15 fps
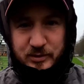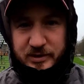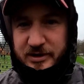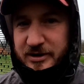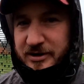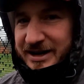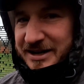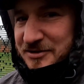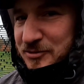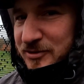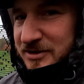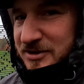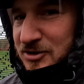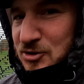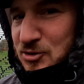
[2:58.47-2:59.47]
we are
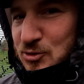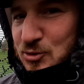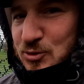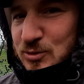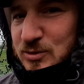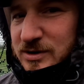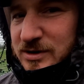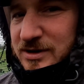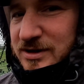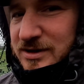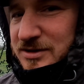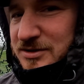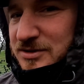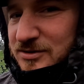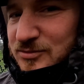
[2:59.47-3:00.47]
entering the new,
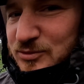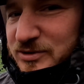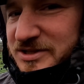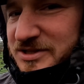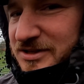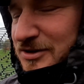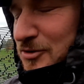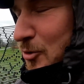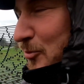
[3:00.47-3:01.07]
recently